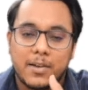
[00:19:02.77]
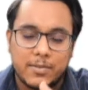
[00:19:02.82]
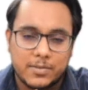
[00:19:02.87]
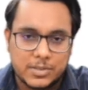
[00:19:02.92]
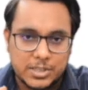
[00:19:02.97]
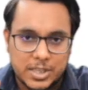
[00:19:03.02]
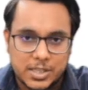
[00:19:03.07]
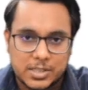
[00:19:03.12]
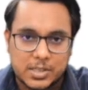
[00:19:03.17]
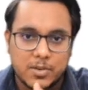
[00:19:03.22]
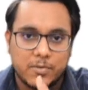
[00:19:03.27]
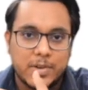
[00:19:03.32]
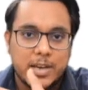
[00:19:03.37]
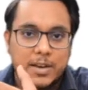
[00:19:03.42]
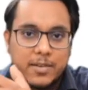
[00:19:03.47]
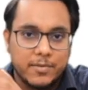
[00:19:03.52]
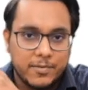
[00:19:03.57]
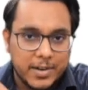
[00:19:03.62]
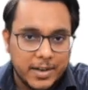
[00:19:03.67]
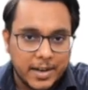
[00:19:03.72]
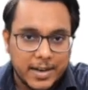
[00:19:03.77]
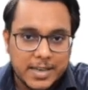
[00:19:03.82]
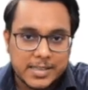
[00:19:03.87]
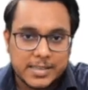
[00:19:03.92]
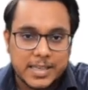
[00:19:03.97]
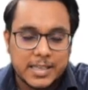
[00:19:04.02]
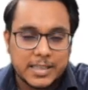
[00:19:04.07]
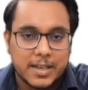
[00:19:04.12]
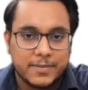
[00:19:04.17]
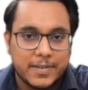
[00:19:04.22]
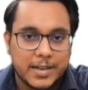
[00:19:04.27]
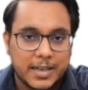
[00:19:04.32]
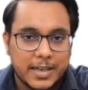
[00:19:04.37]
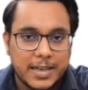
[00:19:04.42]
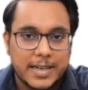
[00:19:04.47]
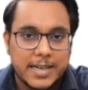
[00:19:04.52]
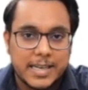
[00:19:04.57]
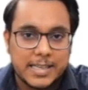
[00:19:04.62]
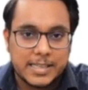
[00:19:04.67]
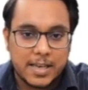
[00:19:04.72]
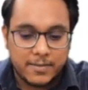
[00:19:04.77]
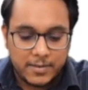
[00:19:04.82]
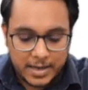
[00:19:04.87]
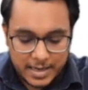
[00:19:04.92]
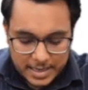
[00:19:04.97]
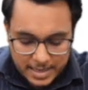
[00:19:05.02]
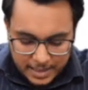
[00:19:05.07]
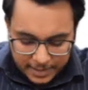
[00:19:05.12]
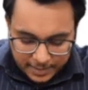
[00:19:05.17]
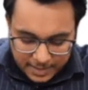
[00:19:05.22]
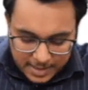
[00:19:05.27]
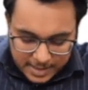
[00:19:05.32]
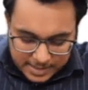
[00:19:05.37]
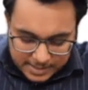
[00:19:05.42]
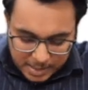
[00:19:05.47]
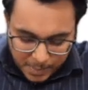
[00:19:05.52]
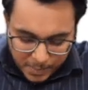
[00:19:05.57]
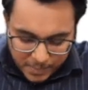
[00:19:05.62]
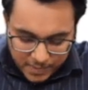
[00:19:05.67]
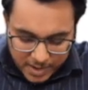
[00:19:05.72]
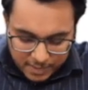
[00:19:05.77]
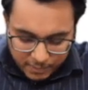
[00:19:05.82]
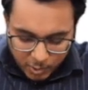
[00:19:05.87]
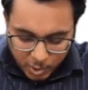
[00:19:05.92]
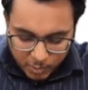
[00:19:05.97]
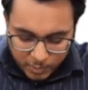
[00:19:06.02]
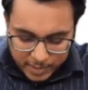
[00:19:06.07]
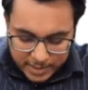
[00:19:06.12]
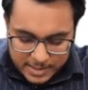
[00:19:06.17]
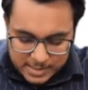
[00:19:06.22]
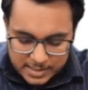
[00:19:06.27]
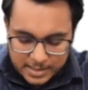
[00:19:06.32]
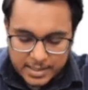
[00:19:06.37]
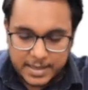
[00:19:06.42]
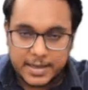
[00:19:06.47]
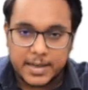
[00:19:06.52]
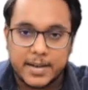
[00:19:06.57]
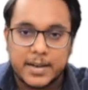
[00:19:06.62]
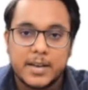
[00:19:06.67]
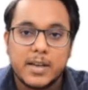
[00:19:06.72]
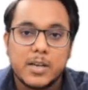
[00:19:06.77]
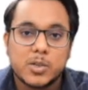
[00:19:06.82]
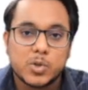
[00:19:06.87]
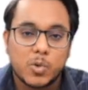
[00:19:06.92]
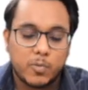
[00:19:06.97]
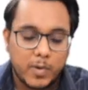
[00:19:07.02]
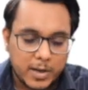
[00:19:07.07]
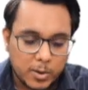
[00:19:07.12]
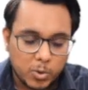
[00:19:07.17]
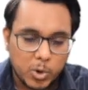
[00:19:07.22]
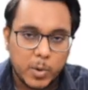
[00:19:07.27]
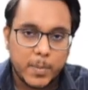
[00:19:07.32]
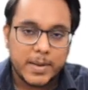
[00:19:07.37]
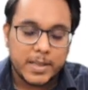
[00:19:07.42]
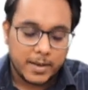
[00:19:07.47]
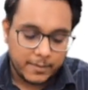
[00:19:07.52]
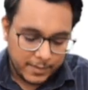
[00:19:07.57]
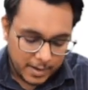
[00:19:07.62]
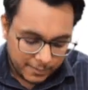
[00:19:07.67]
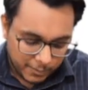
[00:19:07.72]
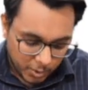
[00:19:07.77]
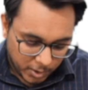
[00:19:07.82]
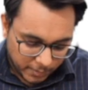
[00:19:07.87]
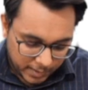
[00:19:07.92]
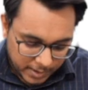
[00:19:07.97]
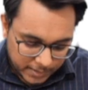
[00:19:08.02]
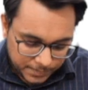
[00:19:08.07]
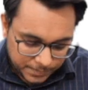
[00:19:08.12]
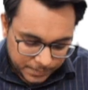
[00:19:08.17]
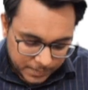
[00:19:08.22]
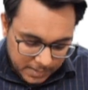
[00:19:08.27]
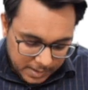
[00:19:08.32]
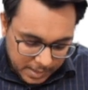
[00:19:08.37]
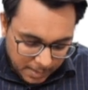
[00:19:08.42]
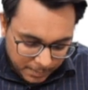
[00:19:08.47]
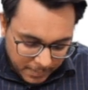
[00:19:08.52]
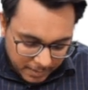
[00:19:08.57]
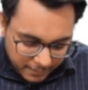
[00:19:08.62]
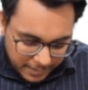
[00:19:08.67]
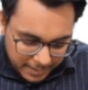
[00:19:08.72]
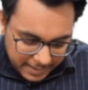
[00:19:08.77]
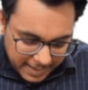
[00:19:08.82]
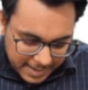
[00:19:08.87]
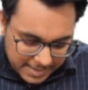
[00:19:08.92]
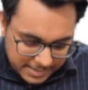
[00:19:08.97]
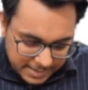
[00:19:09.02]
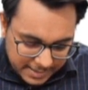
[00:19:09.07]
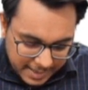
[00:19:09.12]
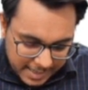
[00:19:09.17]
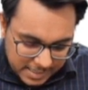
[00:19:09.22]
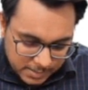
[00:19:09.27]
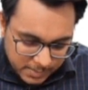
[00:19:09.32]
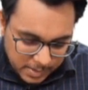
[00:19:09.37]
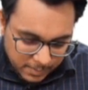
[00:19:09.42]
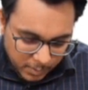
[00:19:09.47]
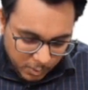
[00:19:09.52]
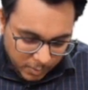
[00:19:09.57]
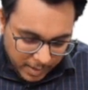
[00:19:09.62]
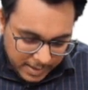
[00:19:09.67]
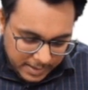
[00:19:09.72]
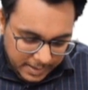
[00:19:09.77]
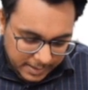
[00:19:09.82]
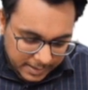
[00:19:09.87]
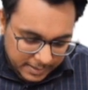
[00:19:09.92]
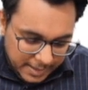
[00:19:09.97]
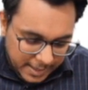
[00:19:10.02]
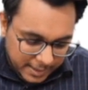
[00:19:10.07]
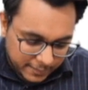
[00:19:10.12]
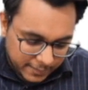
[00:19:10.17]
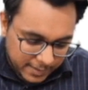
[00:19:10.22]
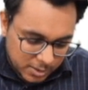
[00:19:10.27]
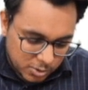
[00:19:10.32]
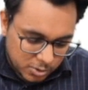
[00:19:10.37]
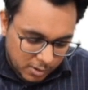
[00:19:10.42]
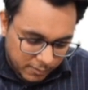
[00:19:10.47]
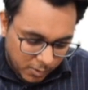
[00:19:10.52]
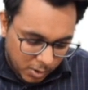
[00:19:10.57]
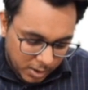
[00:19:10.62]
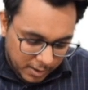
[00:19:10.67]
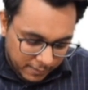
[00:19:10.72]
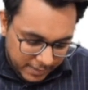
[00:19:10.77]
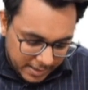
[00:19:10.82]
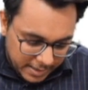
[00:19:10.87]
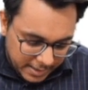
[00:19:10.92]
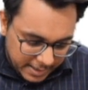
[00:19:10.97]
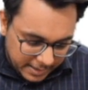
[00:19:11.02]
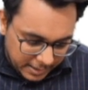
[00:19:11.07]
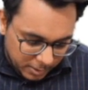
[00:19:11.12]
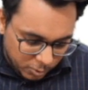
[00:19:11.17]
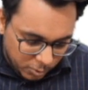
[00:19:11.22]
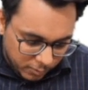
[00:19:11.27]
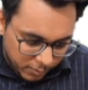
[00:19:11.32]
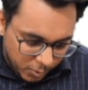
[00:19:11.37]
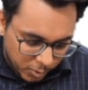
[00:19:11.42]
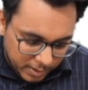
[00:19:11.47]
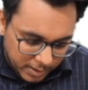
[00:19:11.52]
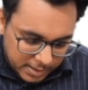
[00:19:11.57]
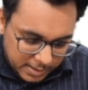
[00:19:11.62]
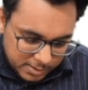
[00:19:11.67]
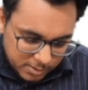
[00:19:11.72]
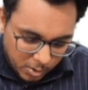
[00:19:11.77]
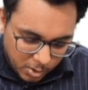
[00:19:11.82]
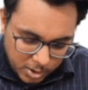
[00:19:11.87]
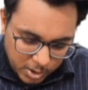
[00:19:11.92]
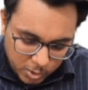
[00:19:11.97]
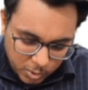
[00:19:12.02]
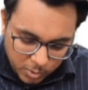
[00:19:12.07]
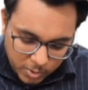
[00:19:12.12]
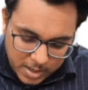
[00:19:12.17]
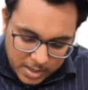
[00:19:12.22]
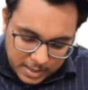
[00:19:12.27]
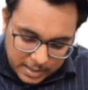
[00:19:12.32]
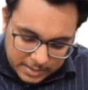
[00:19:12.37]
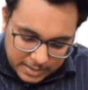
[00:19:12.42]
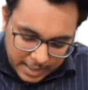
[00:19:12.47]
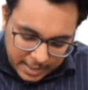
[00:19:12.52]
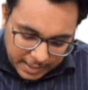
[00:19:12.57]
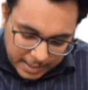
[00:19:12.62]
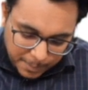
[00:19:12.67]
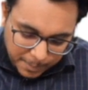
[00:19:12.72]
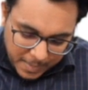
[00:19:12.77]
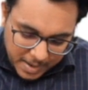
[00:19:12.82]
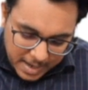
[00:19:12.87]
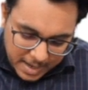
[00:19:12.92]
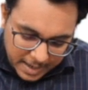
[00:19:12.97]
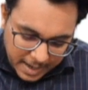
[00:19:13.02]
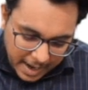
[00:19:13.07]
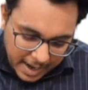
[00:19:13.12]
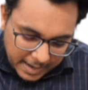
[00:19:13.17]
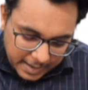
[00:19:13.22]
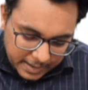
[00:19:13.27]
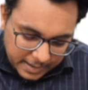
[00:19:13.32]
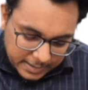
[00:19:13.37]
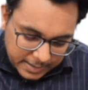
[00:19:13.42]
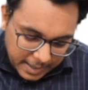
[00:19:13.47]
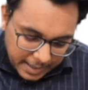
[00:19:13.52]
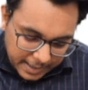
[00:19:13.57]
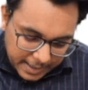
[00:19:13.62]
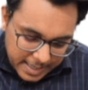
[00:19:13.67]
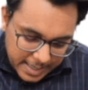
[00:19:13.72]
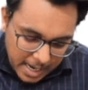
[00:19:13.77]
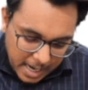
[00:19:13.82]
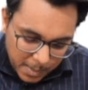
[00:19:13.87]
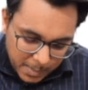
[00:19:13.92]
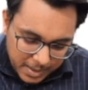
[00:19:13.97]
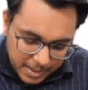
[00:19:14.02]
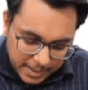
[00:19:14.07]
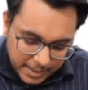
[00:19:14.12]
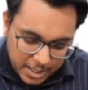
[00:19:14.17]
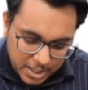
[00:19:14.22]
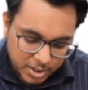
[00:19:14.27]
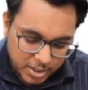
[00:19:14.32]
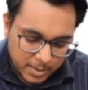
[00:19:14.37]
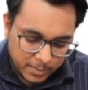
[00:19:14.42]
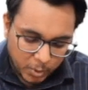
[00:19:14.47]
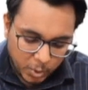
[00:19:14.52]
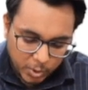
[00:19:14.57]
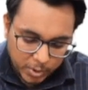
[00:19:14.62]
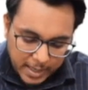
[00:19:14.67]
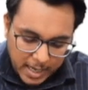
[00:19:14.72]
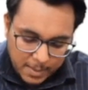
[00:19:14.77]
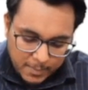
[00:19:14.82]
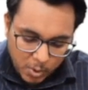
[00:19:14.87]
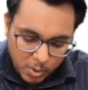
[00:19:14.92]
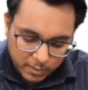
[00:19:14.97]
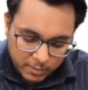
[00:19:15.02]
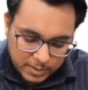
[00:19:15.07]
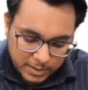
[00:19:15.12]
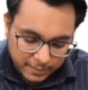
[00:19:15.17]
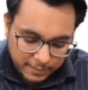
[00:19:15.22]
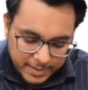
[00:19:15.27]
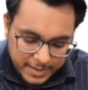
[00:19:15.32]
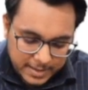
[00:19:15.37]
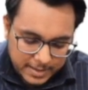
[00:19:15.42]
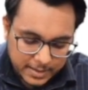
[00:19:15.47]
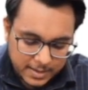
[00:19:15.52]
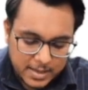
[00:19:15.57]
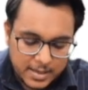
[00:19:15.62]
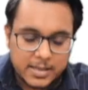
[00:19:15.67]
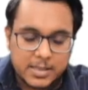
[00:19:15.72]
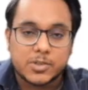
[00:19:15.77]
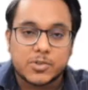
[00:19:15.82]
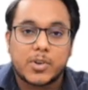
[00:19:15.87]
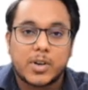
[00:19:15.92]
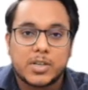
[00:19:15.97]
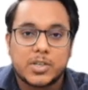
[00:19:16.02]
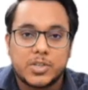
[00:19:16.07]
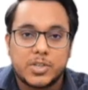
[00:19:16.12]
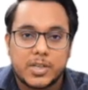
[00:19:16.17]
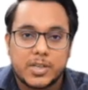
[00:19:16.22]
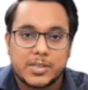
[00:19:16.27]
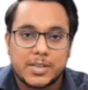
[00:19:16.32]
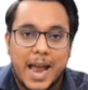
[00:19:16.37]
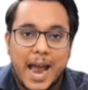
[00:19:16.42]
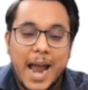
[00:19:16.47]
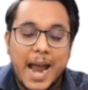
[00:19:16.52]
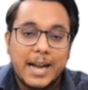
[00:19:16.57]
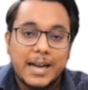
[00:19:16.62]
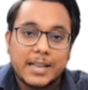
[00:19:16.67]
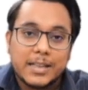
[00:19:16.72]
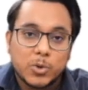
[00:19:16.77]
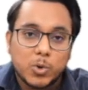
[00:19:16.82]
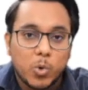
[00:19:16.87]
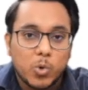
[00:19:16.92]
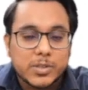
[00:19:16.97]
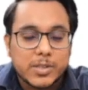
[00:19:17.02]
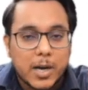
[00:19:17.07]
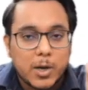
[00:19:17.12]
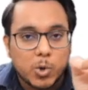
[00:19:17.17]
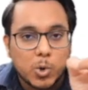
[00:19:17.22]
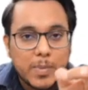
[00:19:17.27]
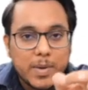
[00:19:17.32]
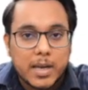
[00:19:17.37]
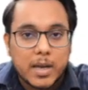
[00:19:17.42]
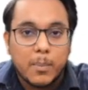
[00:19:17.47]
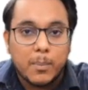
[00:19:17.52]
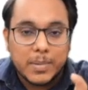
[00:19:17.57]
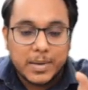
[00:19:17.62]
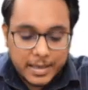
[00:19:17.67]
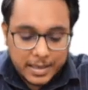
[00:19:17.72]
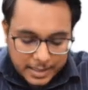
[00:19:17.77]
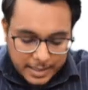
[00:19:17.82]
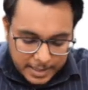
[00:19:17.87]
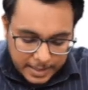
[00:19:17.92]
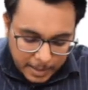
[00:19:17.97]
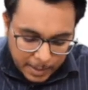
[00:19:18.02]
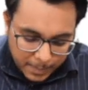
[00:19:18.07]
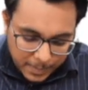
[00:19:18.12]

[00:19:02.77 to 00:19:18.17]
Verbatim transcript: just to be witnessing the fatalities every year, some way forward is needed. So what could be the way forward? Number one guys, it has been provided that first of all, we need to focus onto the repair and the rehabilitation program of the weak structures, and those are to be completely